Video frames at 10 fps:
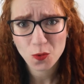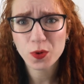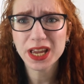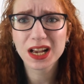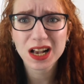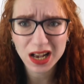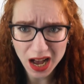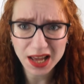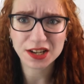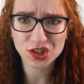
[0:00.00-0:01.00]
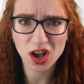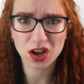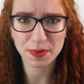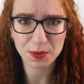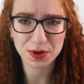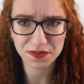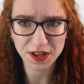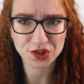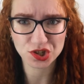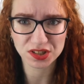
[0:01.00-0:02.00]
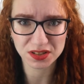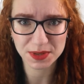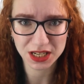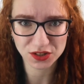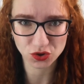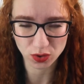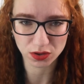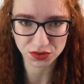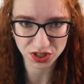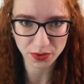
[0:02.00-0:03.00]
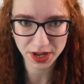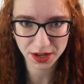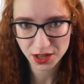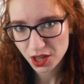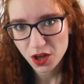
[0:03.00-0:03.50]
We gotta talk about perfectionism in historical sewing.